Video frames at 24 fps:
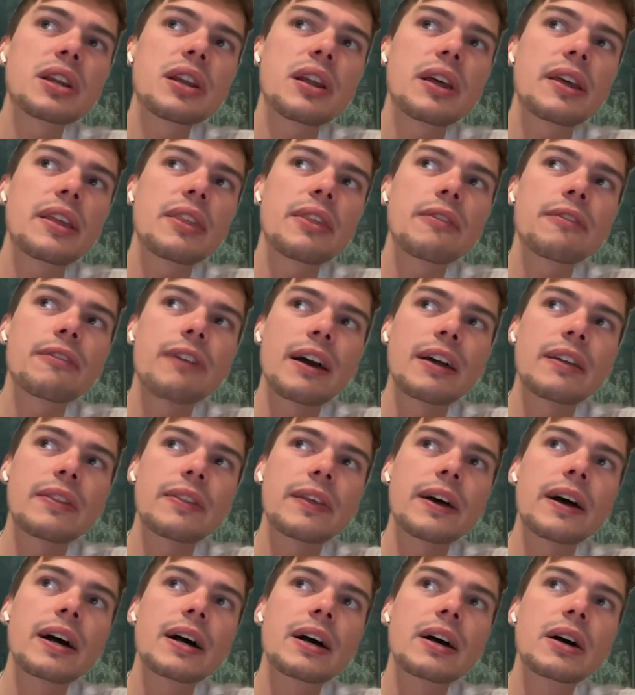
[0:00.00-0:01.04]
like, the fact
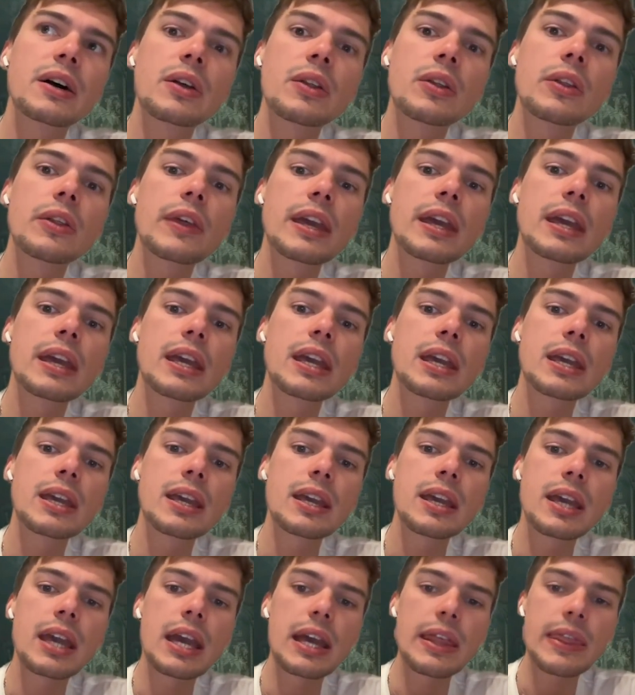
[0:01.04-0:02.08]
that
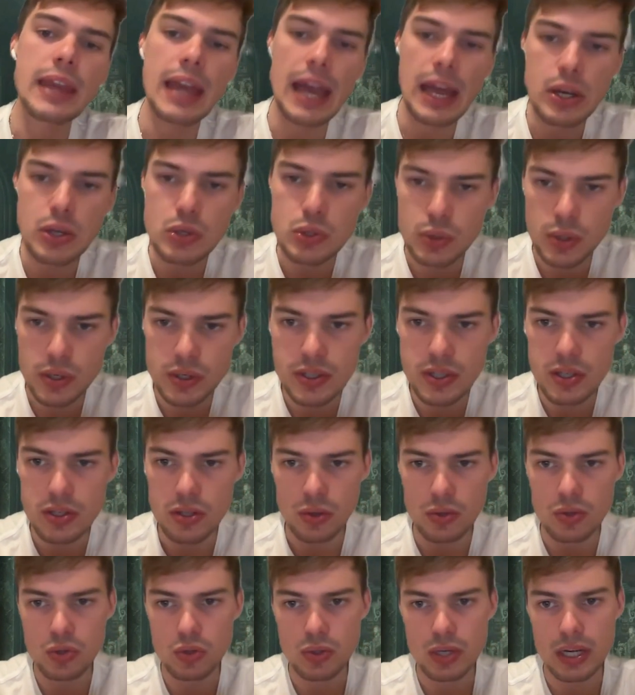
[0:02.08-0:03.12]
the entrance is
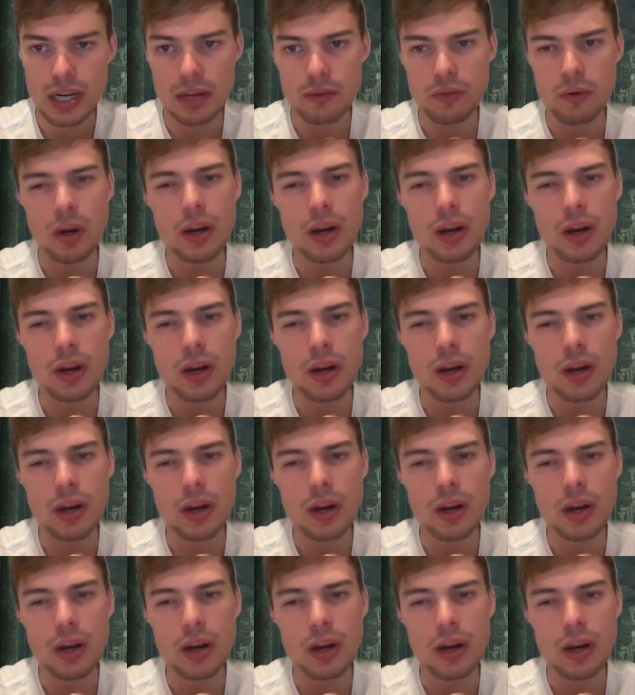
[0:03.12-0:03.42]
on street level.